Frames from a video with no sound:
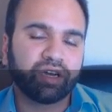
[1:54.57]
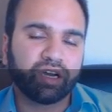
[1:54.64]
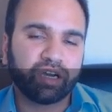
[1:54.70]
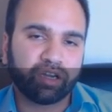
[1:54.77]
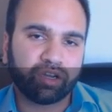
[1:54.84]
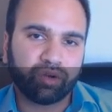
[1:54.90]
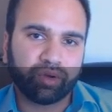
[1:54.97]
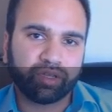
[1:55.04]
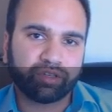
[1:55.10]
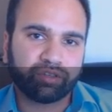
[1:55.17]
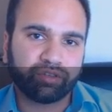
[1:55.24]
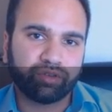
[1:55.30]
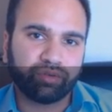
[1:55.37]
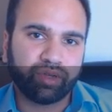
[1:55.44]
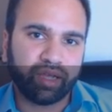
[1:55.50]
uh, going
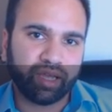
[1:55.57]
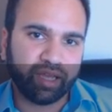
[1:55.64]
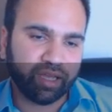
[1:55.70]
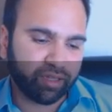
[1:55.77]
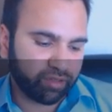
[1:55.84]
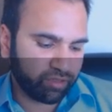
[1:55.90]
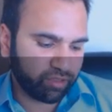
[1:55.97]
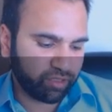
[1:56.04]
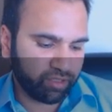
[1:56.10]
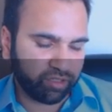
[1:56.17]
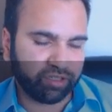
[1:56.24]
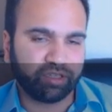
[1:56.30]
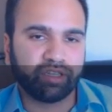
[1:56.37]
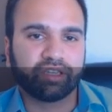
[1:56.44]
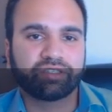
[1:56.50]
to, and the
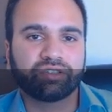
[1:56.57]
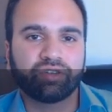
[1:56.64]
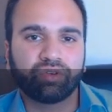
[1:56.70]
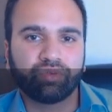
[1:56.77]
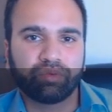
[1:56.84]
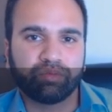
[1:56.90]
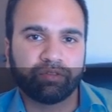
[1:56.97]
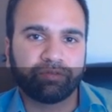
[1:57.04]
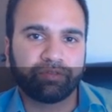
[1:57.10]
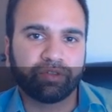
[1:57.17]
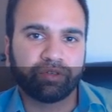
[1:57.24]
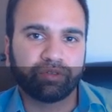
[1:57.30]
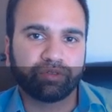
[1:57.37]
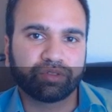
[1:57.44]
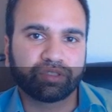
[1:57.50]
DSO would
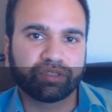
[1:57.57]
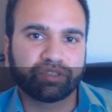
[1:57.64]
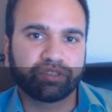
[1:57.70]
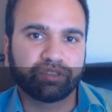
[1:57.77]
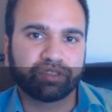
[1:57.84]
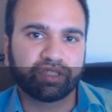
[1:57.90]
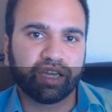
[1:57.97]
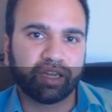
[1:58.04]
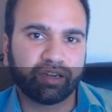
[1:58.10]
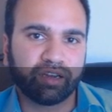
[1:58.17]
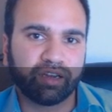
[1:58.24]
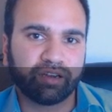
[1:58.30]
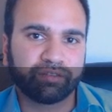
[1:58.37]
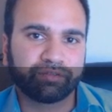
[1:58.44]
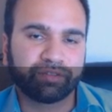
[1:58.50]
refuse to sign
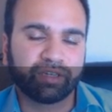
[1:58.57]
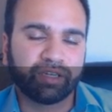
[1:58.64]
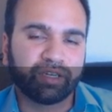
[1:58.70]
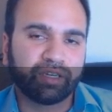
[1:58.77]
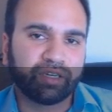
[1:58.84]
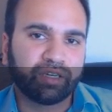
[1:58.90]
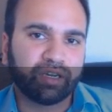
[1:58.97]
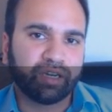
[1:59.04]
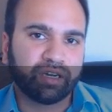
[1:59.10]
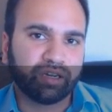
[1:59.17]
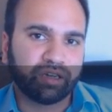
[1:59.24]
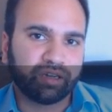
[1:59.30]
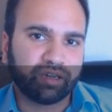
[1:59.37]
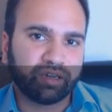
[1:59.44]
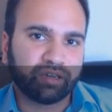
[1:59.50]
off
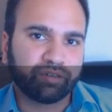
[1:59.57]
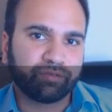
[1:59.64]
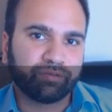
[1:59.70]
uh,